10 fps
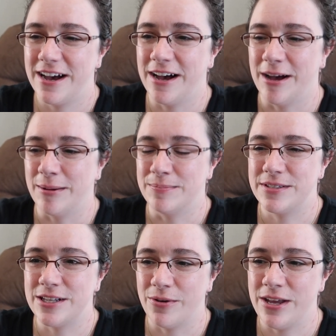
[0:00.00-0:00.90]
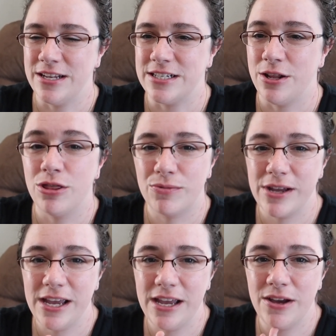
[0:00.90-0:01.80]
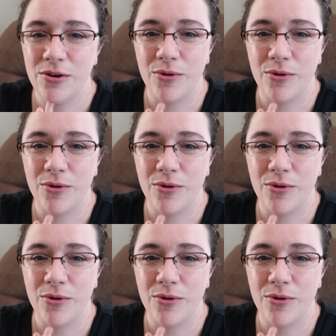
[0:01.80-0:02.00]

Um, so he did three